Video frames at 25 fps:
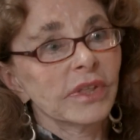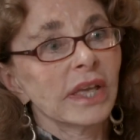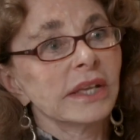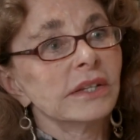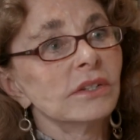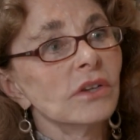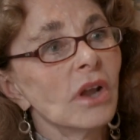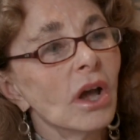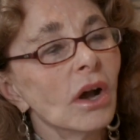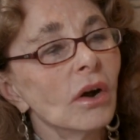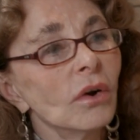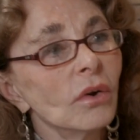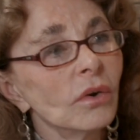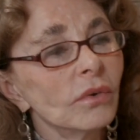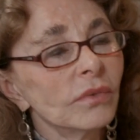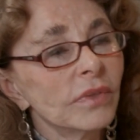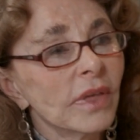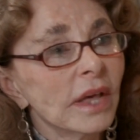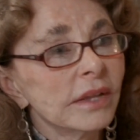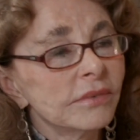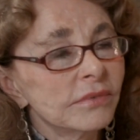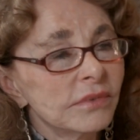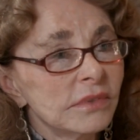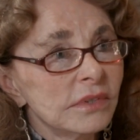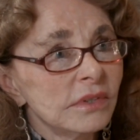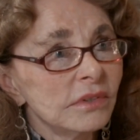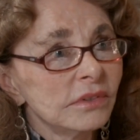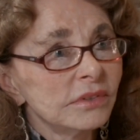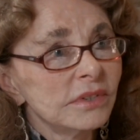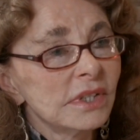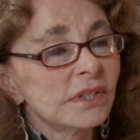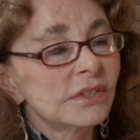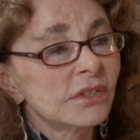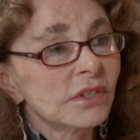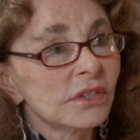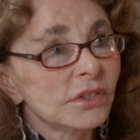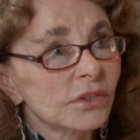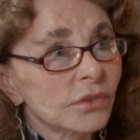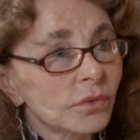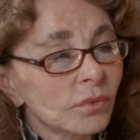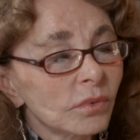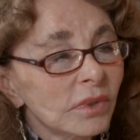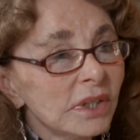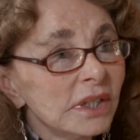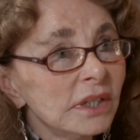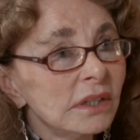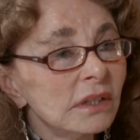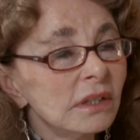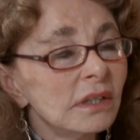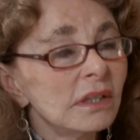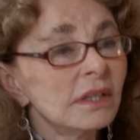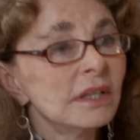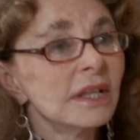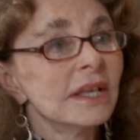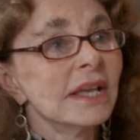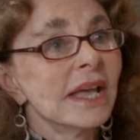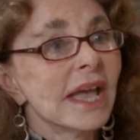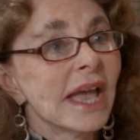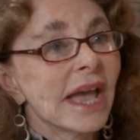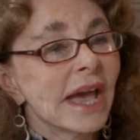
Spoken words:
they know that this is real,